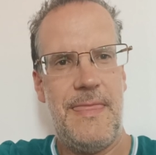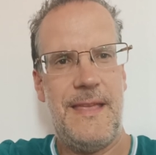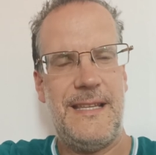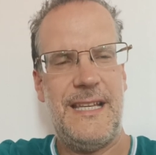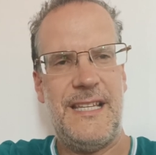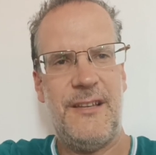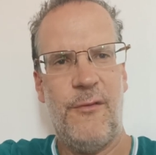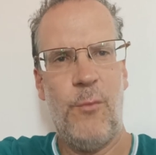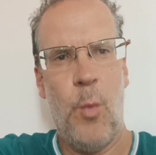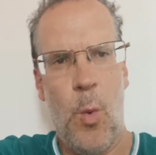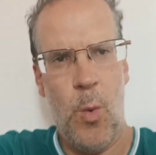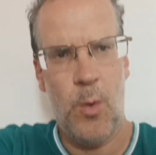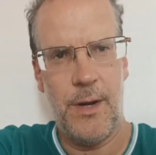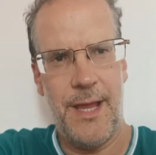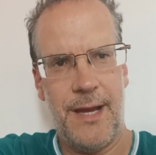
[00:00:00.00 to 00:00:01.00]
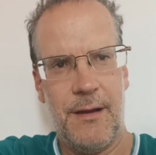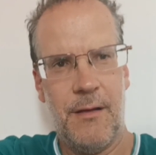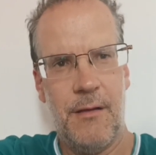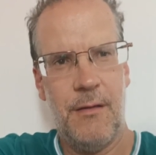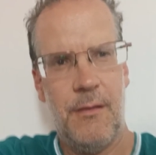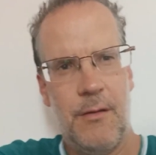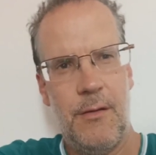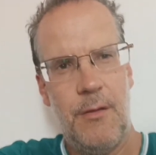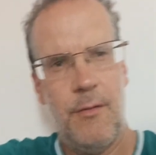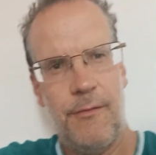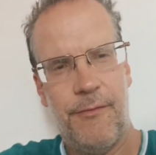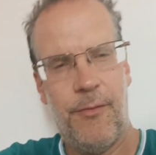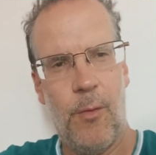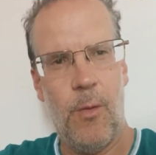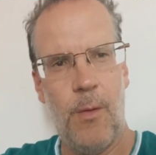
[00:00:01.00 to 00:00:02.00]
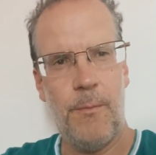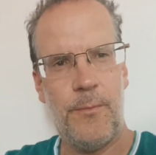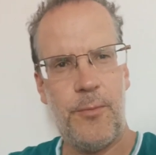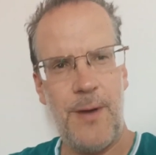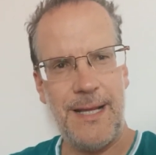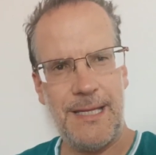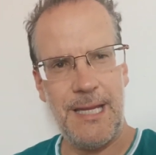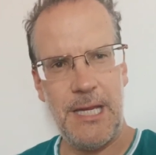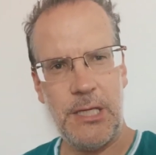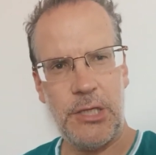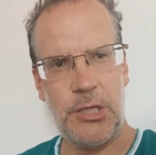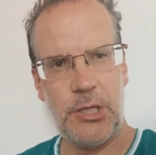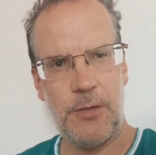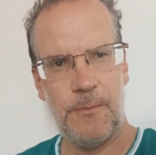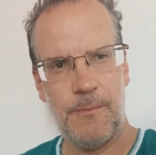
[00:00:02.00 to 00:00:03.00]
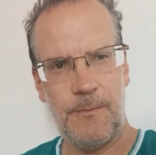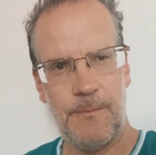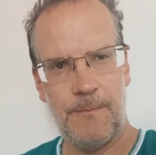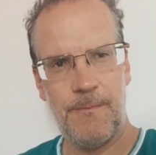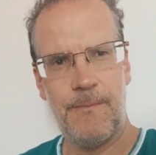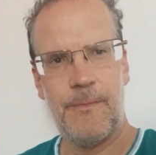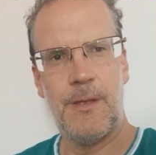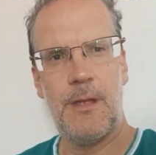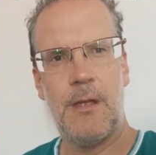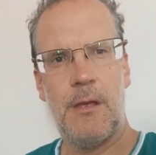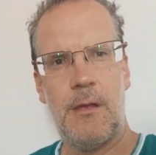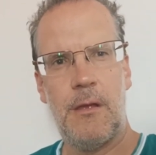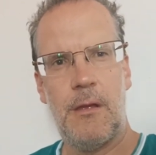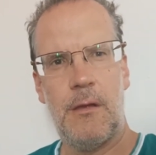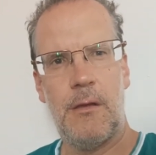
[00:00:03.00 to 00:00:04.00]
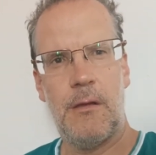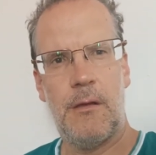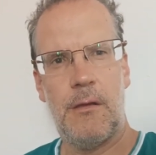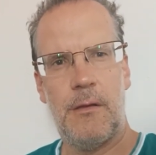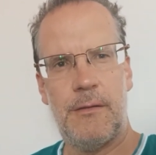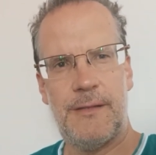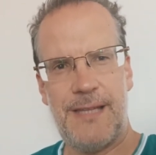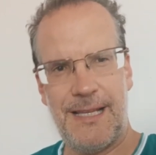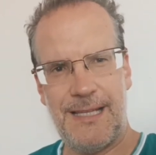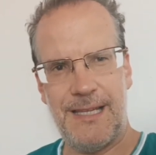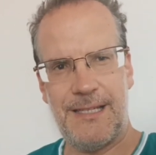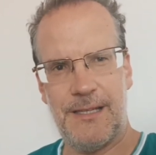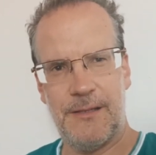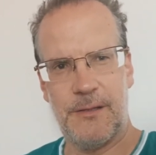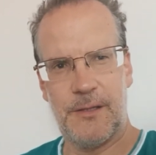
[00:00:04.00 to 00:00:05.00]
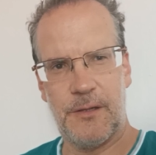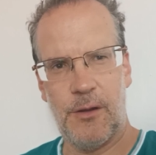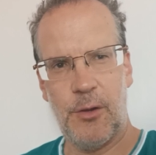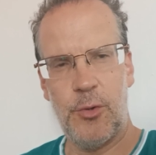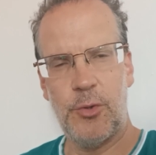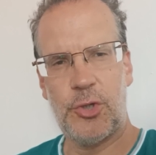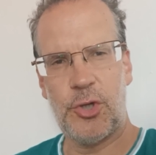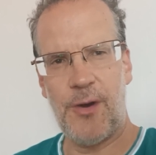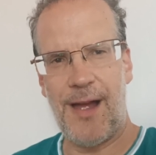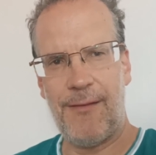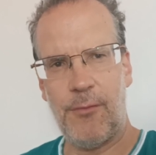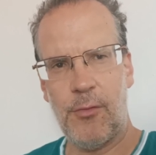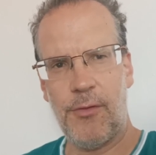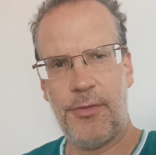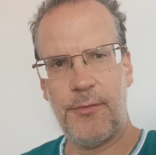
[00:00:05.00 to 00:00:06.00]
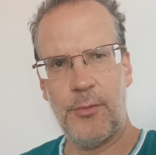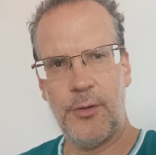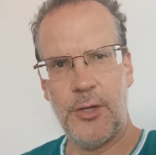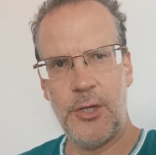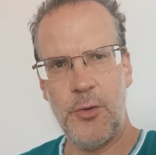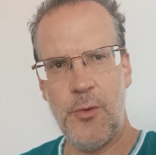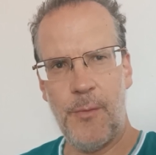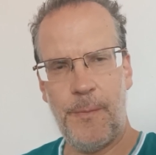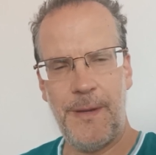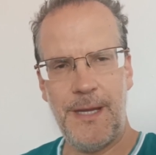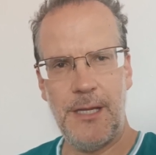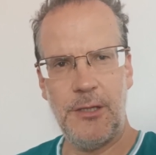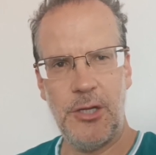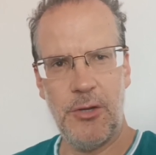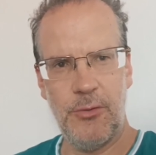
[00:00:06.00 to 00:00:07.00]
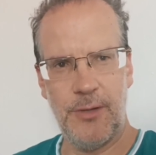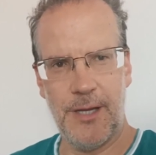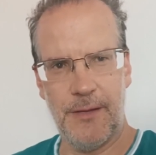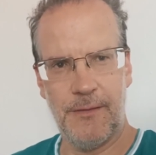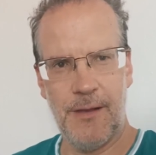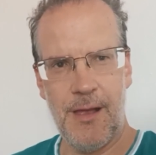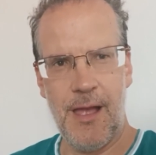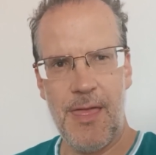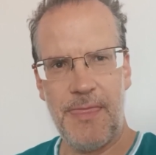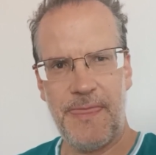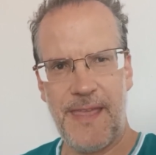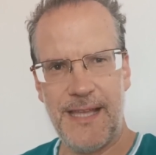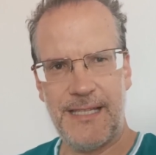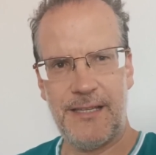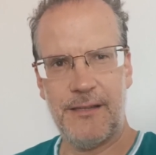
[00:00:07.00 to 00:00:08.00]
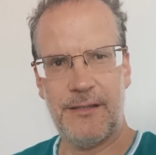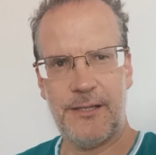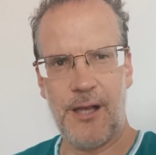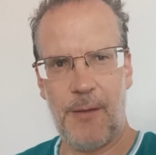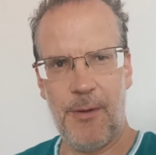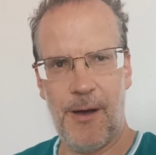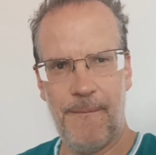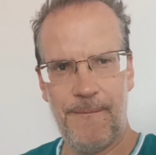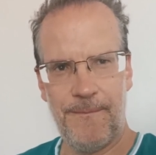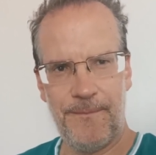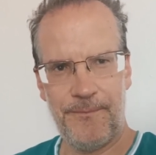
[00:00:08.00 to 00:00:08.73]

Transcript: This is a warning for British citizens who travel through the European Union this summer.